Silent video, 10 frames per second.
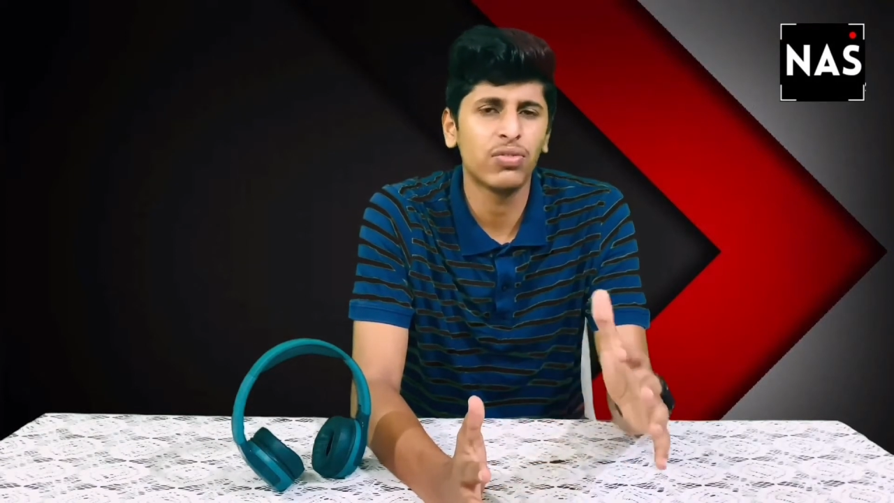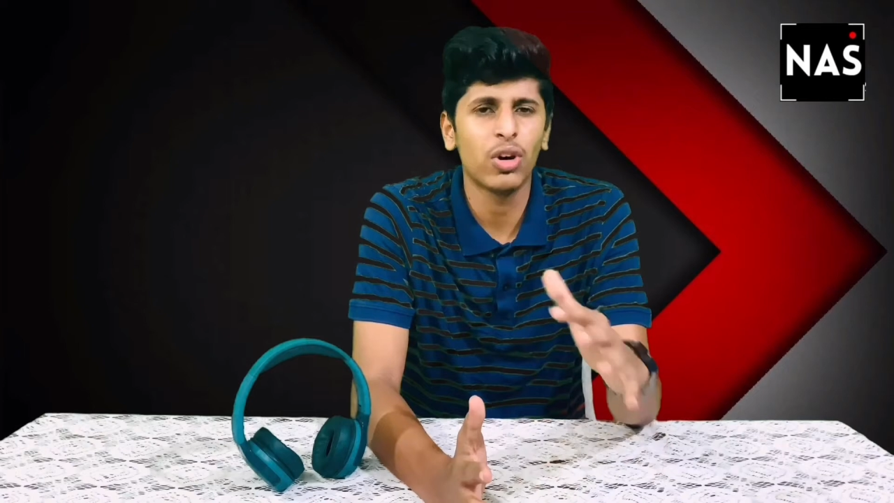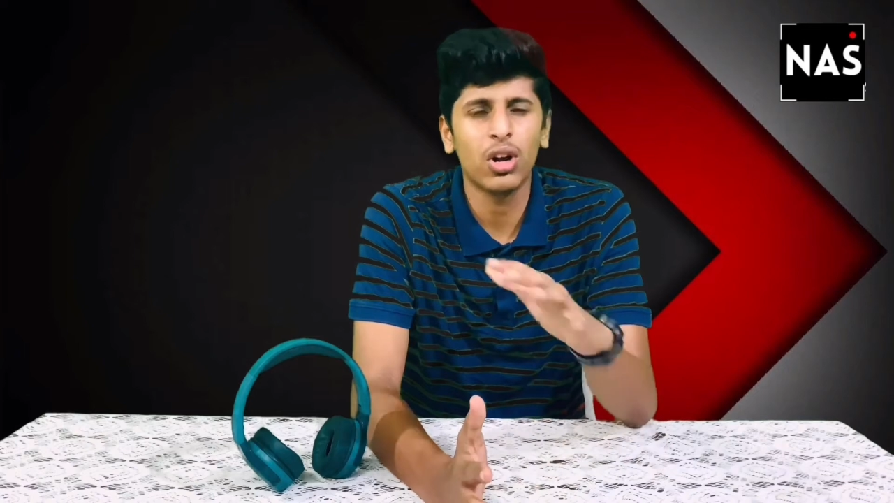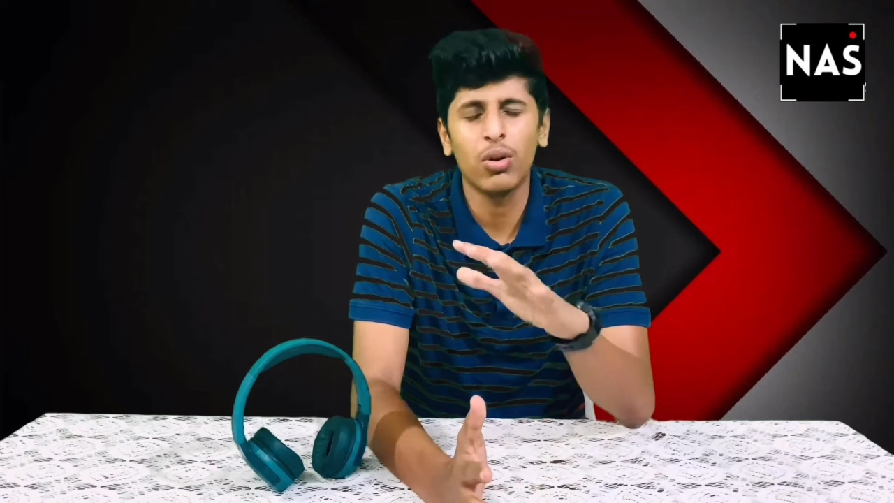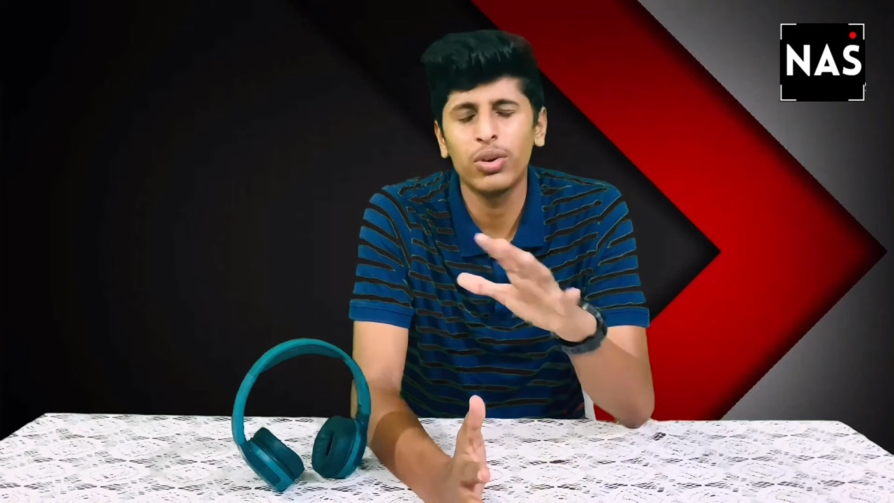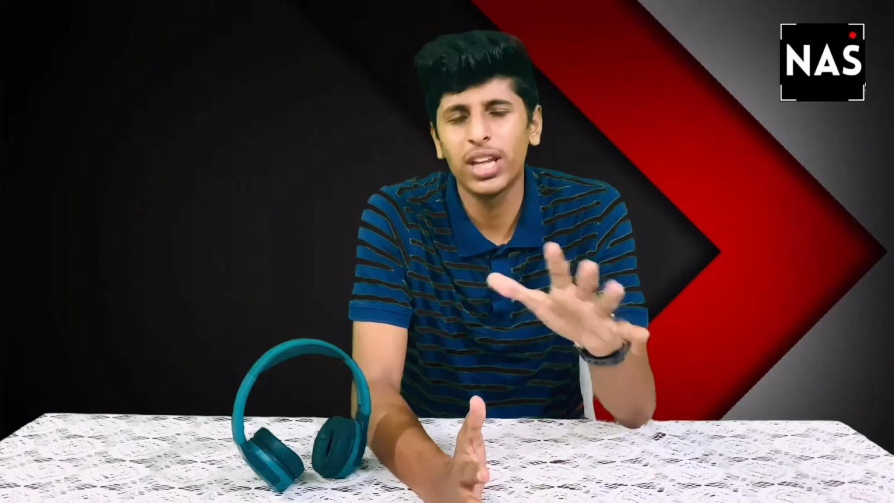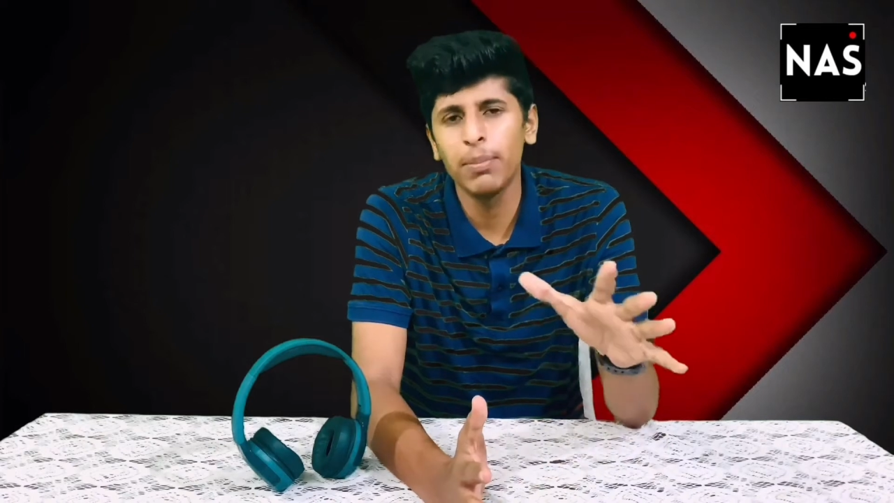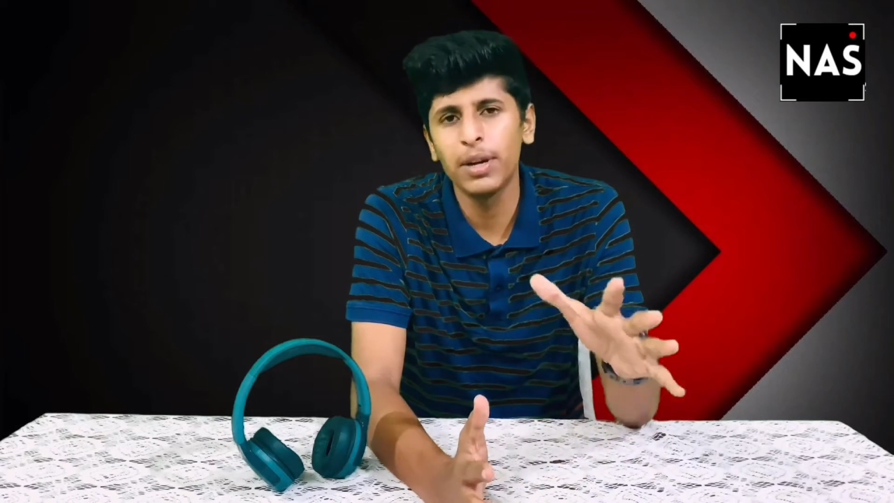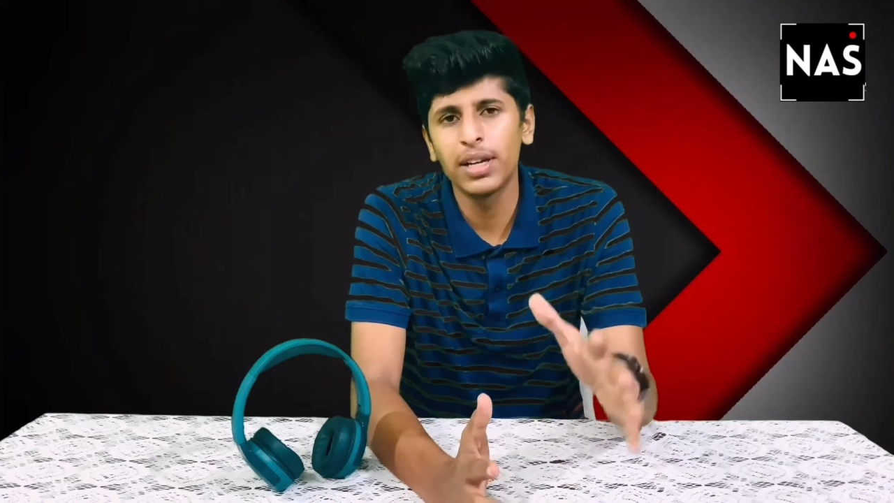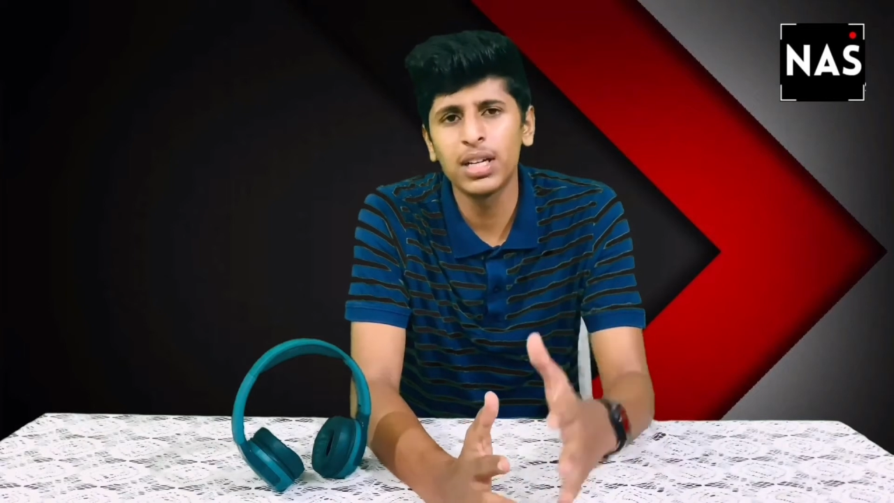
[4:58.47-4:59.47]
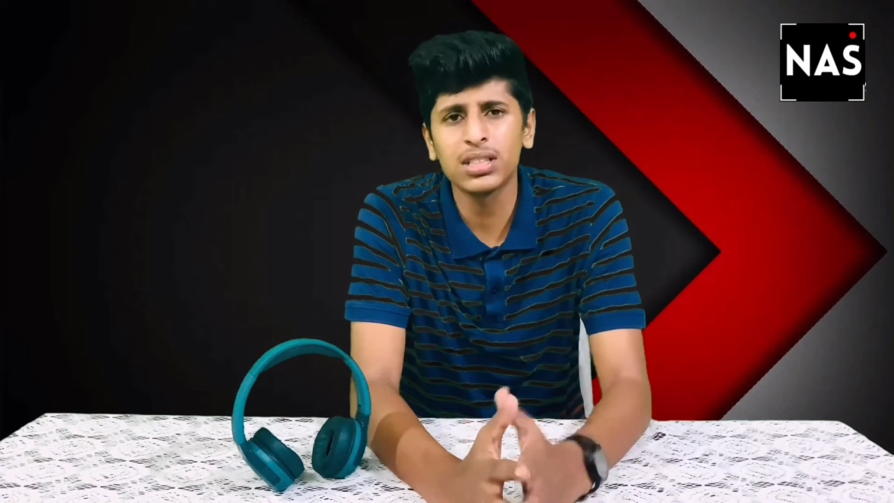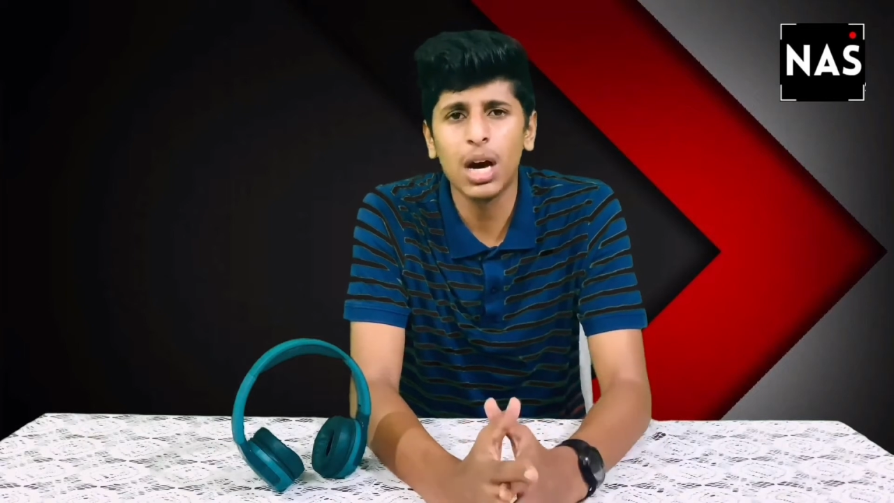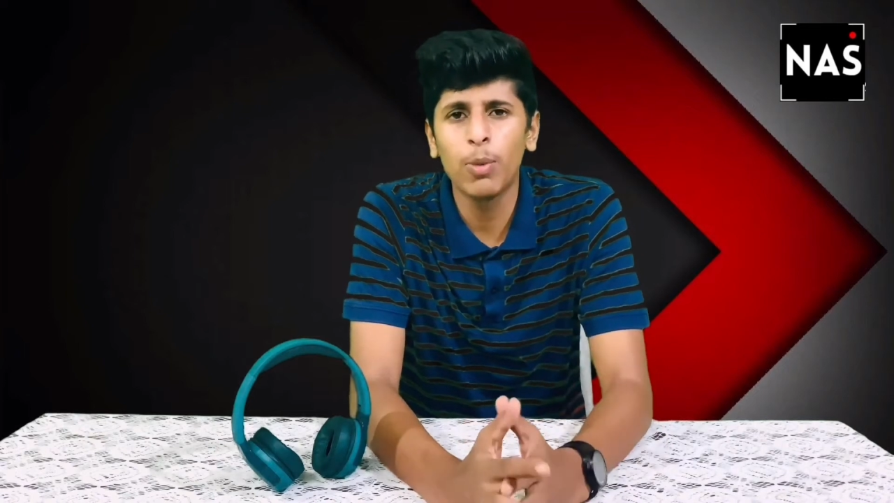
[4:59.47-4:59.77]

for around 10 meters.